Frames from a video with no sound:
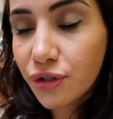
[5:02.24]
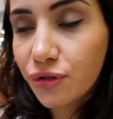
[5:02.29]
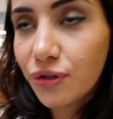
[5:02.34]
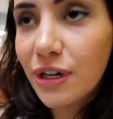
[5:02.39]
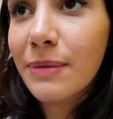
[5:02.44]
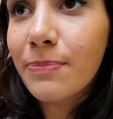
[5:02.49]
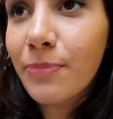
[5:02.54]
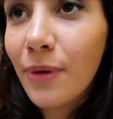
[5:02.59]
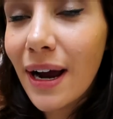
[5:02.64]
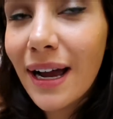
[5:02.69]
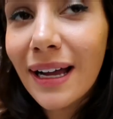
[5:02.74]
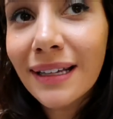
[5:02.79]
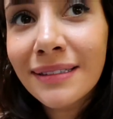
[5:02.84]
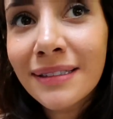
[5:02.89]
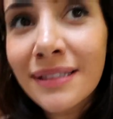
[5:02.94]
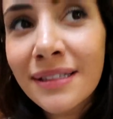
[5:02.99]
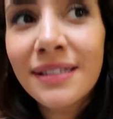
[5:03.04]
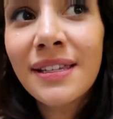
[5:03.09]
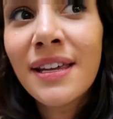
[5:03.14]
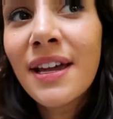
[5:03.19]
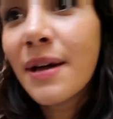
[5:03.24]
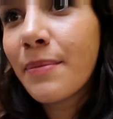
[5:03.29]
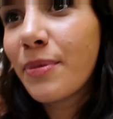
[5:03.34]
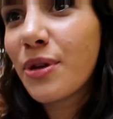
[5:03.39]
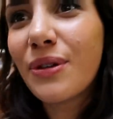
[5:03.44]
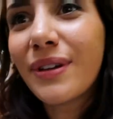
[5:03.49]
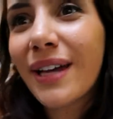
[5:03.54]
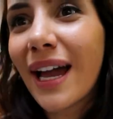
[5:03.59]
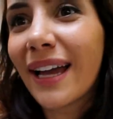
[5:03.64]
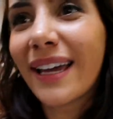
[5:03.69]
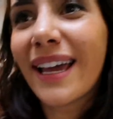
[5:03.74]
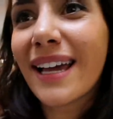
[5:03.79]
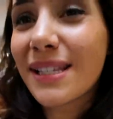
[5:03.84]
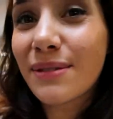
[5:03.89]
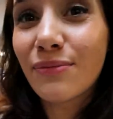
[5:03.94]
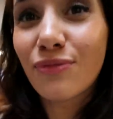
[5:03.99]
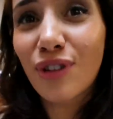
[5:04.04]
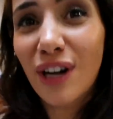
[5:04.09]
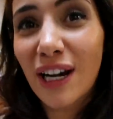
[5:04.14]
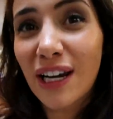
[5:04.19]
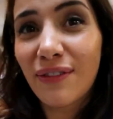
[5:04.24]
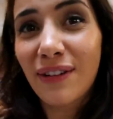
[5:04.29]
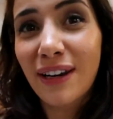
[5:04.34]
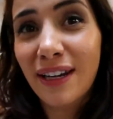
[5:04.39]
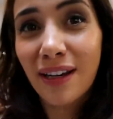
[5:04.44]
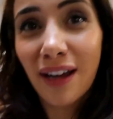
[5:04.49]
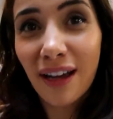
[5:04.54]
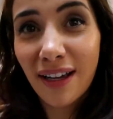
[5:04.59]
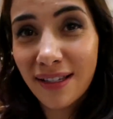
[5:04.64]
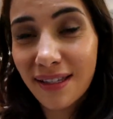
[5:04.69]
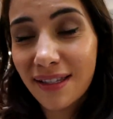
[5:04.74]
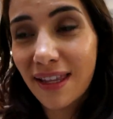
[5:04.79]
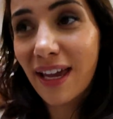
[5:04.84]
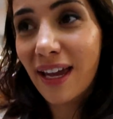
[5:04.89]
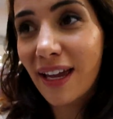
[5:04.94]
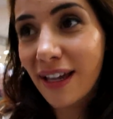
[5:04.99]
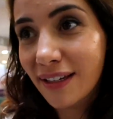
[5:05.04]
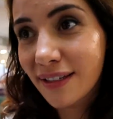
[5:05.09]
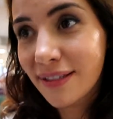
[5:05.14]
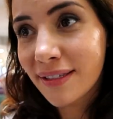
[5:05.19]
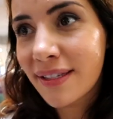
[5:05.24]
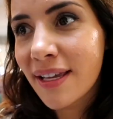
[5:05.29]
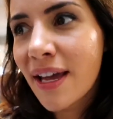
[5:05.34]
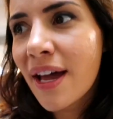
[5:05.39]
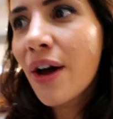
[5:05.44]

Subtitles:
street brands, but you can get some really, really nice things.